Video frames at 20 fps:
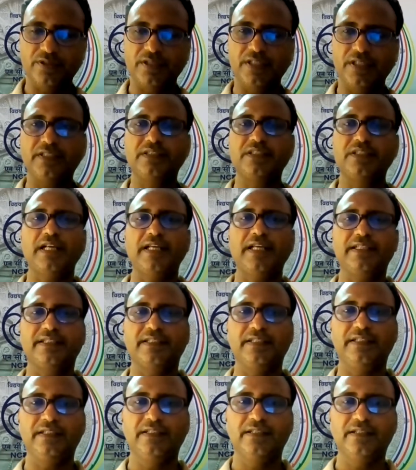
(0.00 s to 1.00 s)
things like
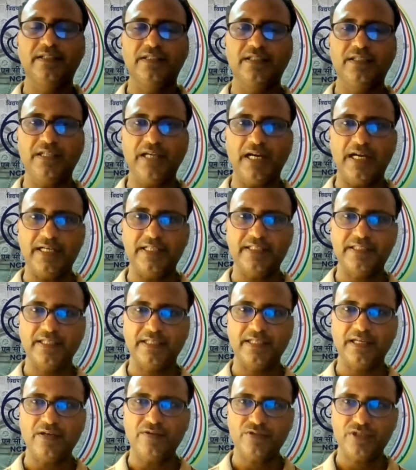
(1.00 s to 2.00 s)
the guidance
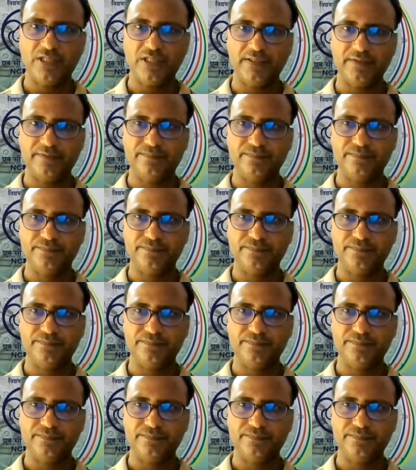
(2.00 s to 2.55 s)
and counseling.